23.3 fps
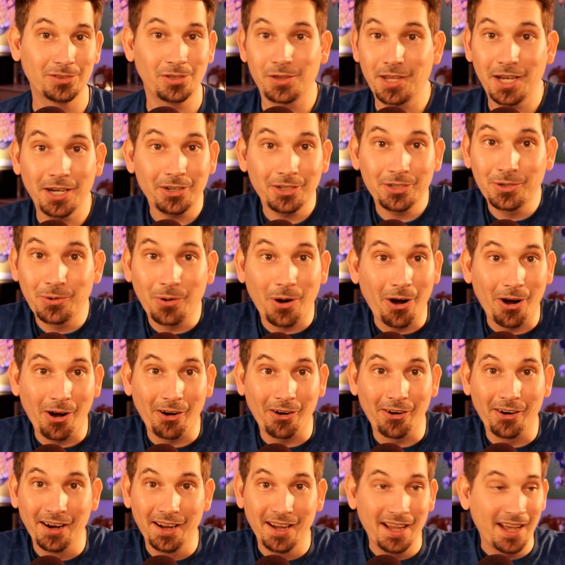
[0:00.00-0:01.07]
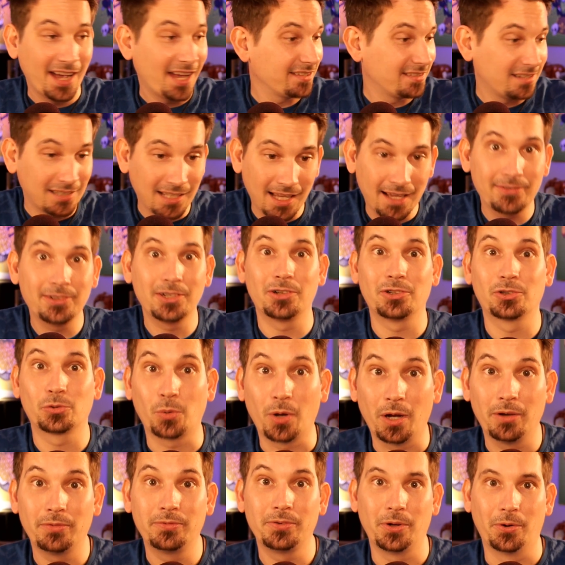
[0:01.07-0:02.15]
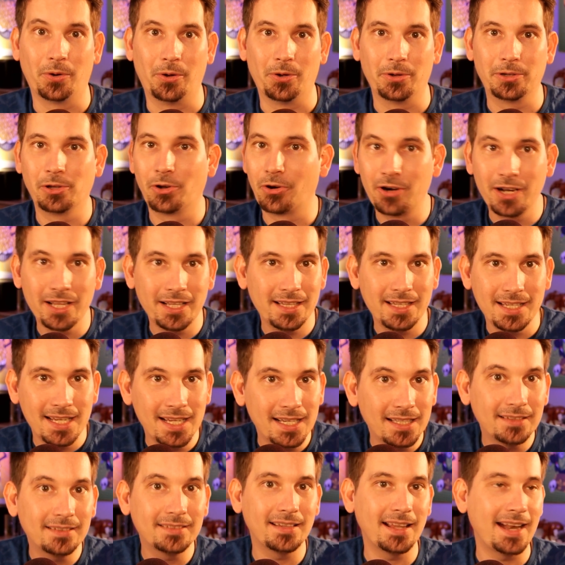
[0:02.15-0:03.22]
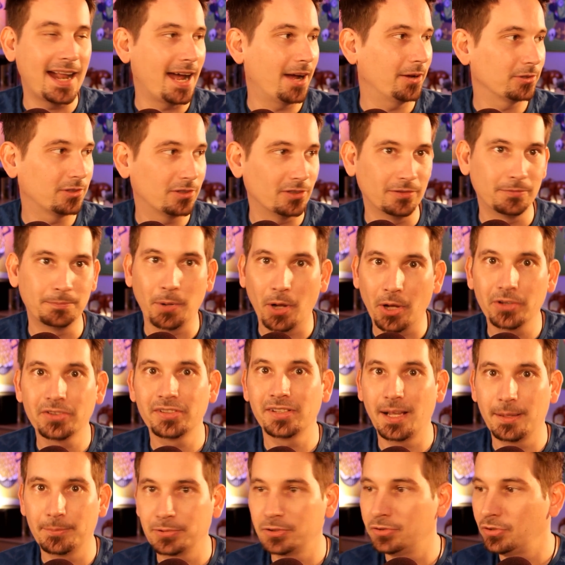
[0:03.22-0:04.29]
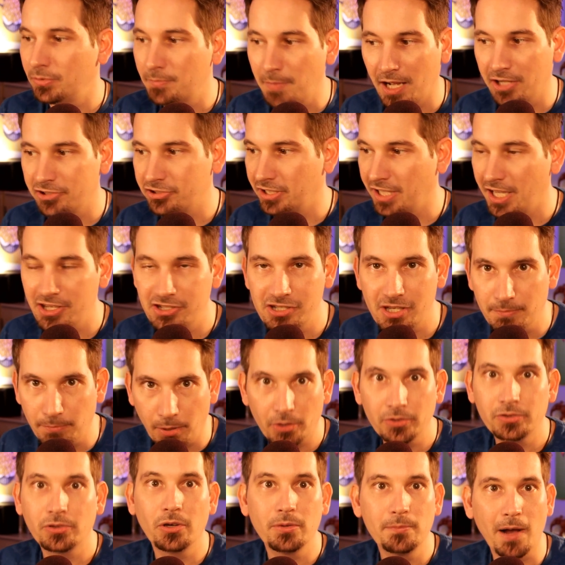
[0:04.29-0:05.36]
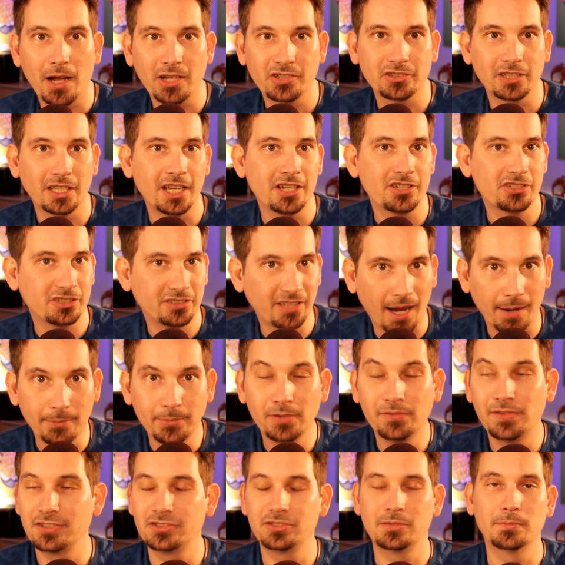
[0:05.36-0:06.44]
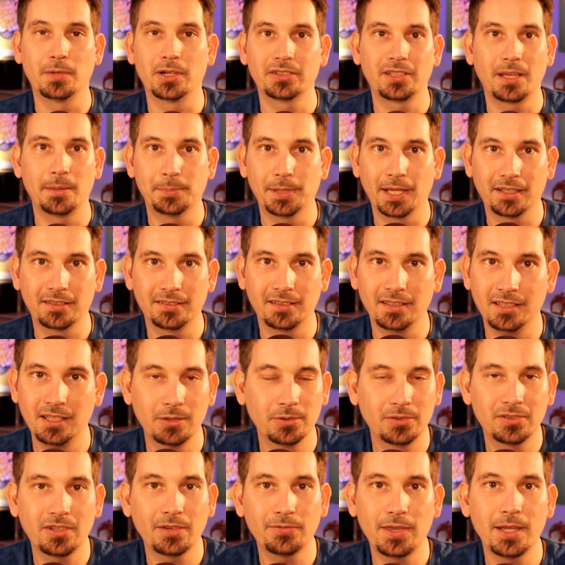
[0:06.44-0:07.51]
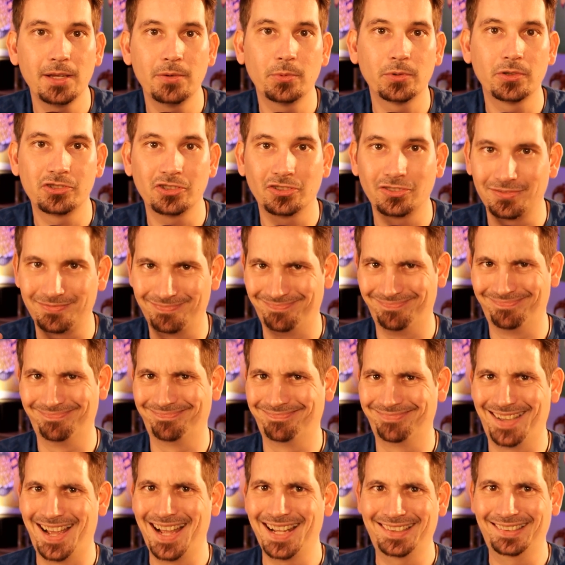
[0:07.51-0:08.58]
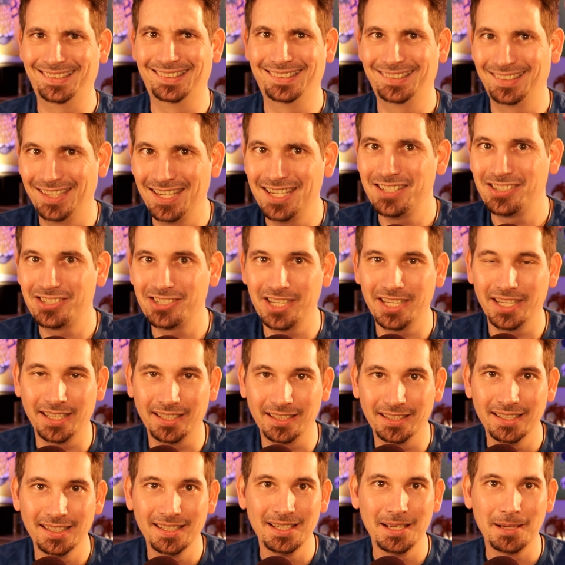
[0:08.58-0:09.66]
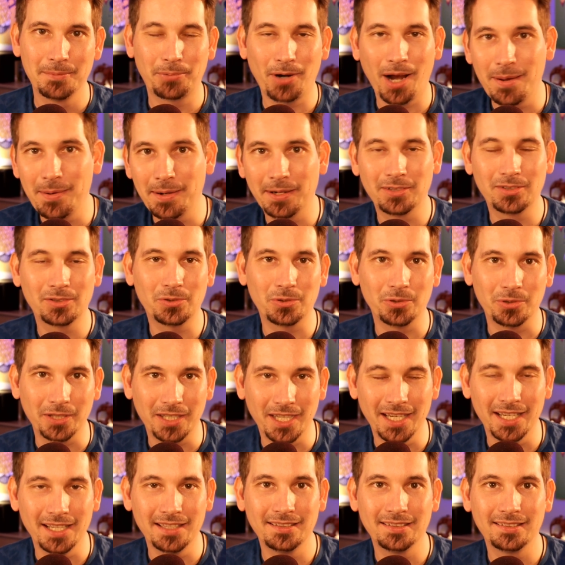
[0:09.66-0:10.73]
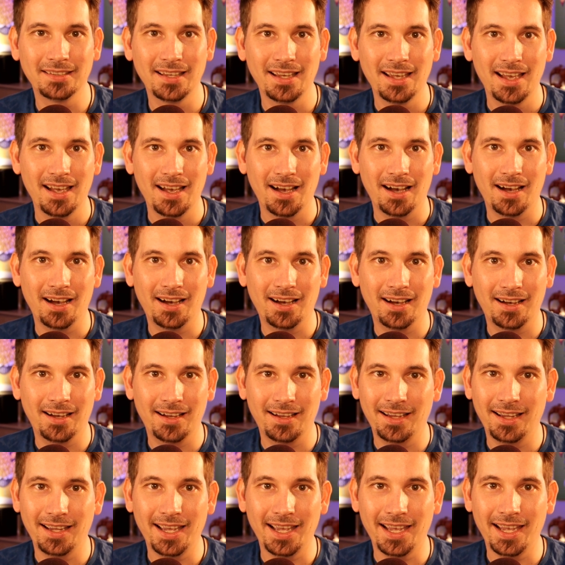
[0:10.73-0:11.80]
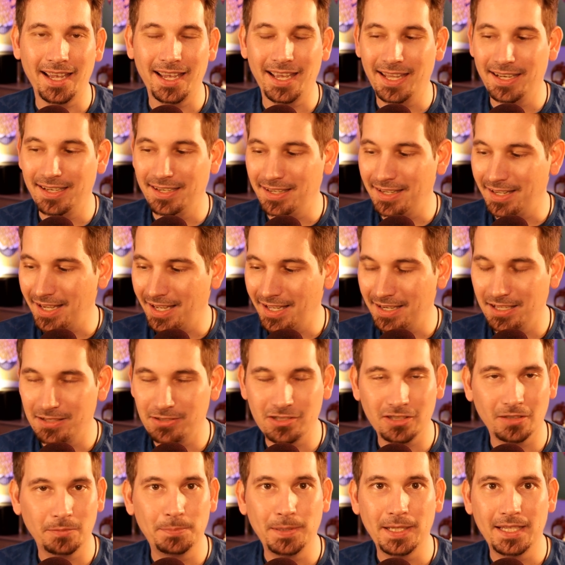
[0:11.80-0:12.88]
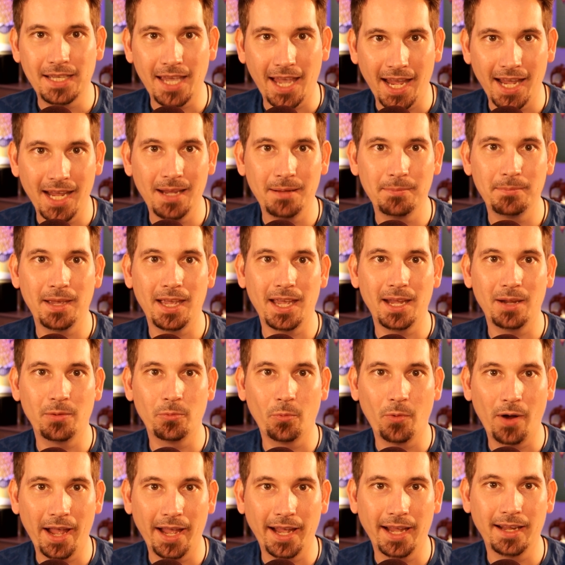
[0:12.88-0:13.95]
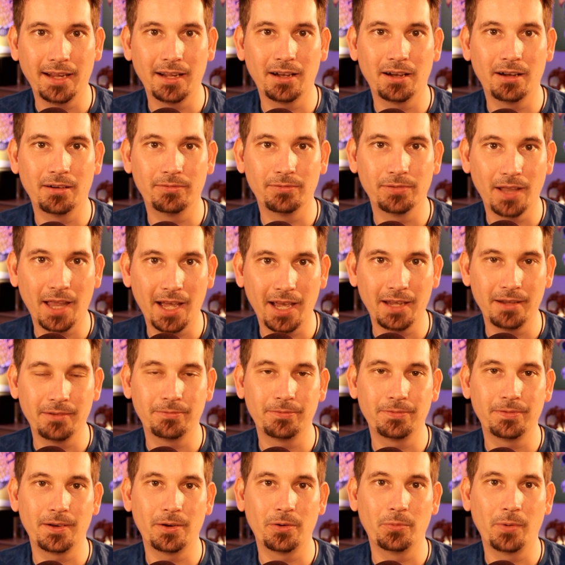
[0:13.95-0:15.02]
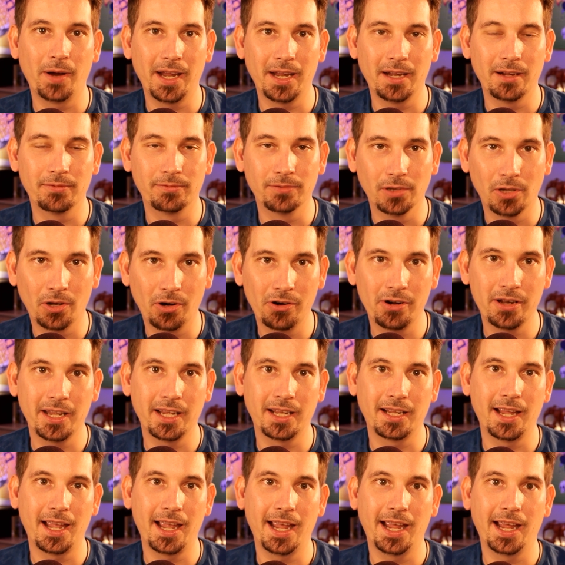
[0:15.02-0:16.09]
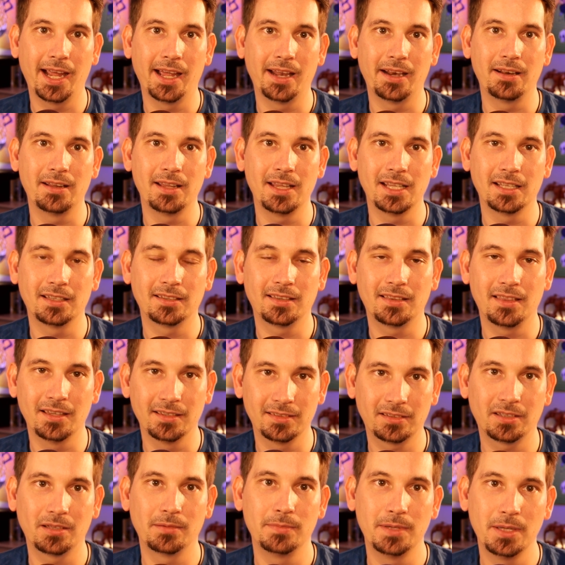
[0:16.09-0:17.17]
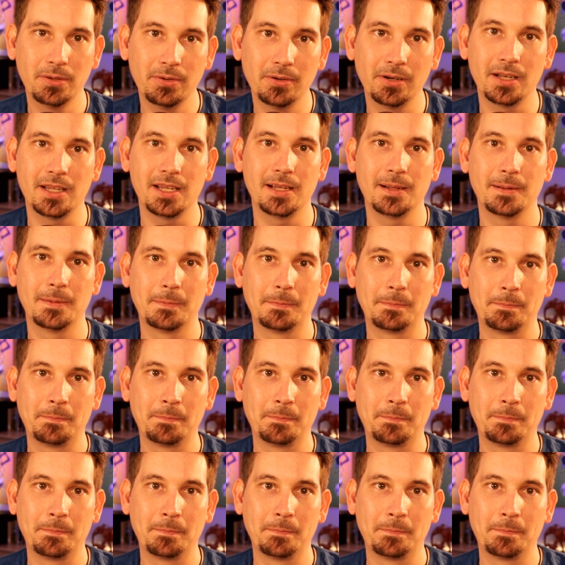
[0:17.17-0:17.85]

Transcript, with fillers: there you are as an 11 or 12-year-old learning the ins and outs of pulse amplitude modulation, pulse code modulation, time division multiplexing, stuff they were just not teaching primary school kids. And it just became a way of life, a way of learning, and it's this community.